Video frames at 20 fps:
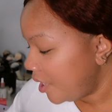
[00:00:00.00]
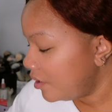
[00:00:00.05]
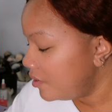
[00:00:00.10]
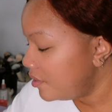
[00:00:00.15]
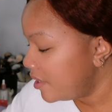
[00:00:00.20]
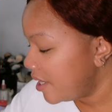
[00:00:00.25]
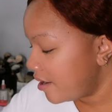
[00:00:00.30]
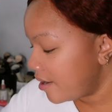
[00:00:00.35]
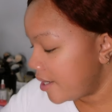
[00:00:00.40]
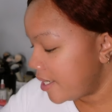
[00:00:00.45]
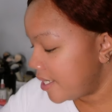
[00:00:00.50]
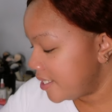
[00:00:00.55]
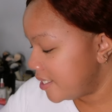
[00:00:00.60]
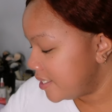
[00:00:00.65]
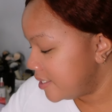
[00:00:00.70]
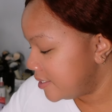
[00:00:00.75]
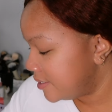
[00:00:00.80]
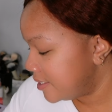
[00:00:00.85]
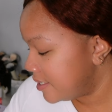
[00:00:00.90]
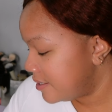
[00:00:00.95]
there
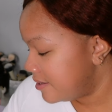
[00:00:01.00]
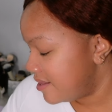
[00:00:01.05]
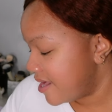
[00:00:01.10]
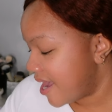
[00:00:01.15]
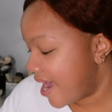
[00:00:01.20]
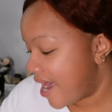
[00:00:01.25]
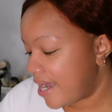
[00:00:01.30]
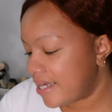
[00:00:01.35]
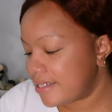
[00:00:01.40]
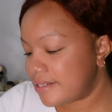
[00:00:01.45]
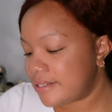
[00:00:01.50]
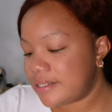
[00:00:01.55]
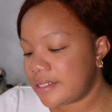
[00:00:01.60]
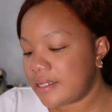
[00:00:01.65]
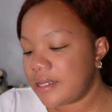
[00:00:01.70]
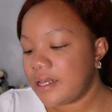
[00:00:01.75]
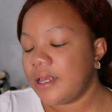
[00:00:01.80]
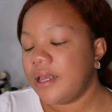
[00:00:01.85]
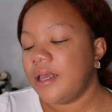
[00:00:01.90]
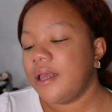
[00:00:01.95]
is that.
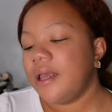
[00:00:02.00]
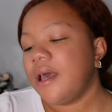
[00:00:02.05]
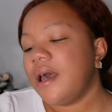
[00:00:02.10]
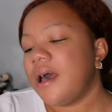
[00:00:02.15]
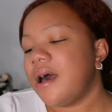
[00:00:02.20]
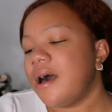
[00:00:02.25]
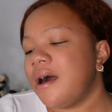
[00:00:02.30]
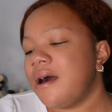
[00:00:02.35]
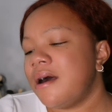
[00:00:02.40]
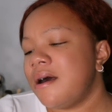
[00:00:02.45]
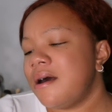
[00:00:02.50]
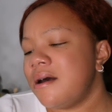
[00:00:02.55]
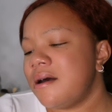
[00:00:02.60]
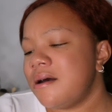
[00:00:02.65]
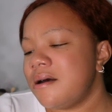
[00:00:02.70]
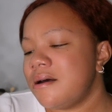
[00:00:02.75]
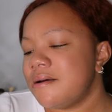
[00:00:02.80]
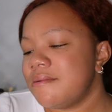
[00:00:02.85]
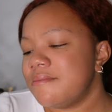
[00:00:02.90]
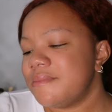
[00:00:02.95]

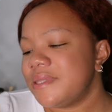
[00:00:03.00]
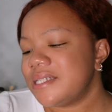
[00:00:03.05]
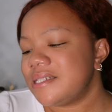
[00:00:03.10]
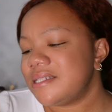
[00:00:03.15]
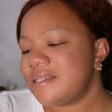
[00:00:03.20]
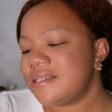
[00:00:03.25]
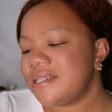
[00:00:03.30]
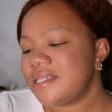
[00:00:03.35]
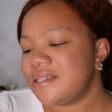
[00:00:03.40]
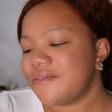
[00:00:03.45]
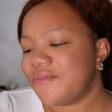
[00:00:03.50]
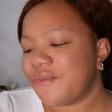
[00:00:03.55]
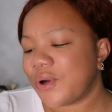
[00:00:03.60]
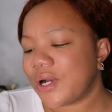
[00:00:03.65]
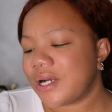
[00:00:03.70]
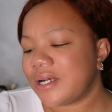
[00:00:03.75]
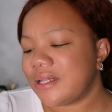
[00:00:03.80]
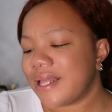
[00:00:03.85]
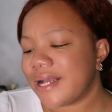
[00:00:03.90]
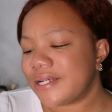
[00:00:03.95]
Um, this is the
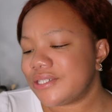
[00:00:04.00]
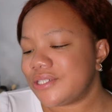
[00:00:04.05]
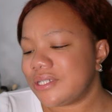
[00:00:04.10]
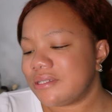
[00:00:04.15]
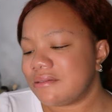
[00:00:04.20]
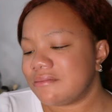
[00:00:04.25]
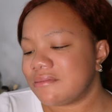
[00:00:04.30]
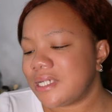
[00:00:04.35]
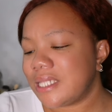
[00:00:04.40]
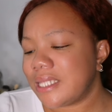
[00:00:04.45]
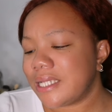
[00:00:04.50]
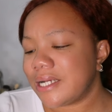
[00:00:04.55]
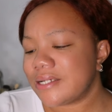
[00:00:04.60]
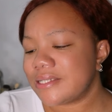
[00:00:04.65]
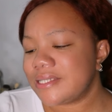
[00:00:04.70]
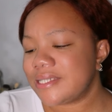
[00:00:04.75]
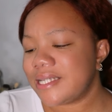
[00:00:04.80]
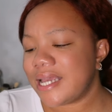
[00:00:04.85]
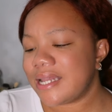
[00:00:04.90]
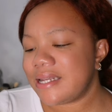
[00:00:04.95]
Sephora Collection
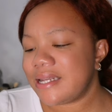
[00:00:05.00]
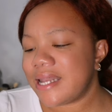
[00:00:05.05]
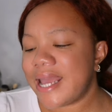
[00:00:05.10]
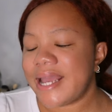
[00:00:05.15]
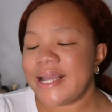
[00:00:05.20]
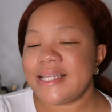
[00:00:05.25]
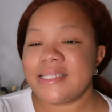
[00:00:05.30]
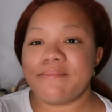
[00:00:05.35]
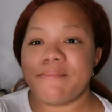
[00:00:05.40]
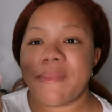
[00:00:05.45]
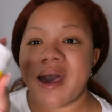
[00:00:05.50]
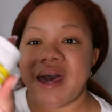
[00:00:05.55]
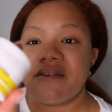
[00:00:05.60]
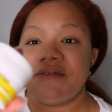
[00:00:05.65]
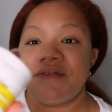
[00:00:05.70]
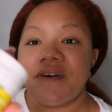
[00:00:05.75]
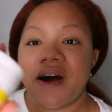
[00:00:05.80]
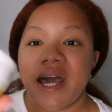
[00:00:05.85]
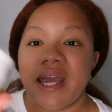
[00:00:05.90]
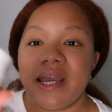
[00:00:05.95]
Clear Skin Days
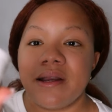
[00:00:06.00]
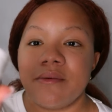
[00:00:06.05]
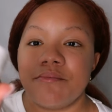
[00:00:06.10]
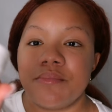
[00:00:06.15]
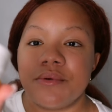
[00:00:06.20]
Mattifying